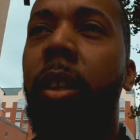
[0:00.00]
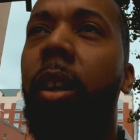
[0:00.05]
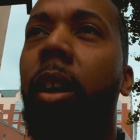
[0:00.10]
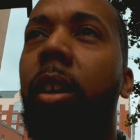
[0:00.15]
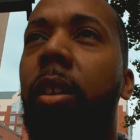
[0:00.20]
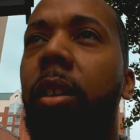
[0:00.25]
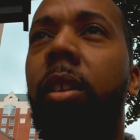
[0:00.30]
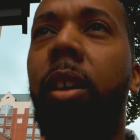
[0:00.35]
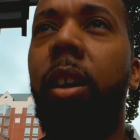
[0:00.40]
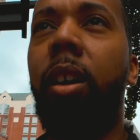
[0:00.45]

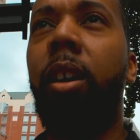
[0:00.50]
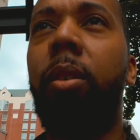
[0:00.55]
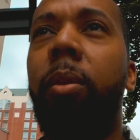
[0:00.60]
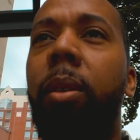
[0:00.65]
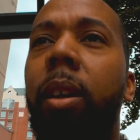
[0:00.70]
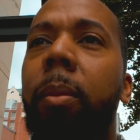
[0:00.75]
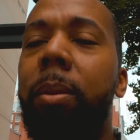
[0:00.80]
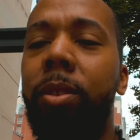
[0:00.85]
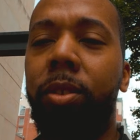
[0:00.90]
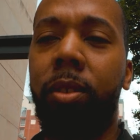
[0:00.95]
all in all,
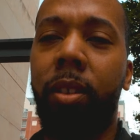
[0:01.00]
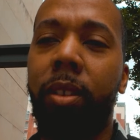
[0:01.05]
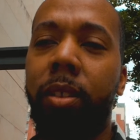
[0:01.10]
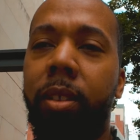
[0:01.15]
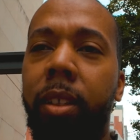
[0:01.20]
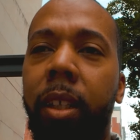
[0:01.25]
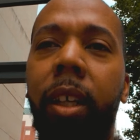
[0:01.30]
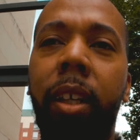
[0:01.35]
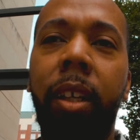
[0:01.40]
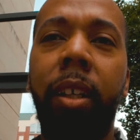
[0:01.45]
what I've been trying to
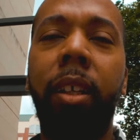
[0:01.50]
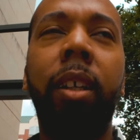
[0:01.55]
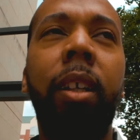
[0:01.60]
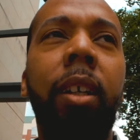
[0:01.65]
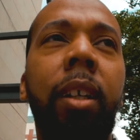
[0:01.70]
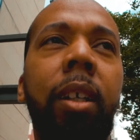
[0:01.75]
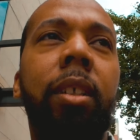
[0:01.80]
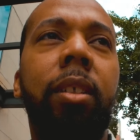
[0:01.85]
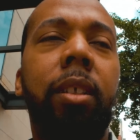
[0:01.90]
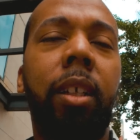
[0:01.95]
say
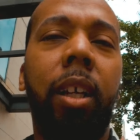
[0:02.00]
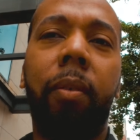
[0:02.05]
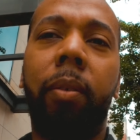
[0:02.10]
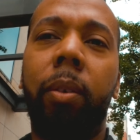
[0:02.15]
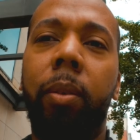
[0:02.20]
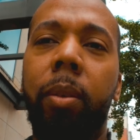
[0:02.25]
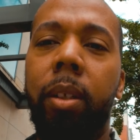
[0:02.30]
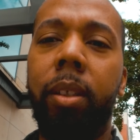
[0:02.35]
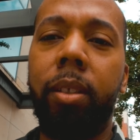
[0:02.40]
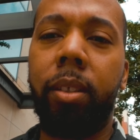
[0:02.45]
to
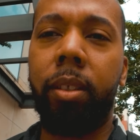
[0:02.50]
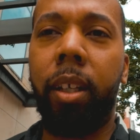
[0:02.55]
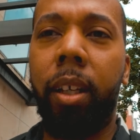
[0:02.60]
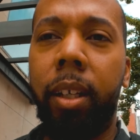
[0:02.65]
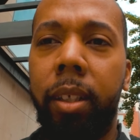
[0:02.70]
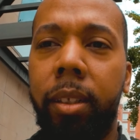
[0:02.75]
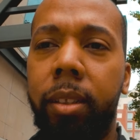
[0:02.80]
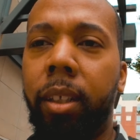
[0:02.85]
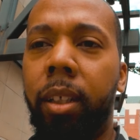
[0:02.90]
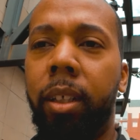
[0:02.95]
everyone is
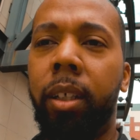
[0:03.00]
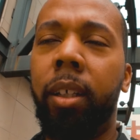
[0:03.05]
that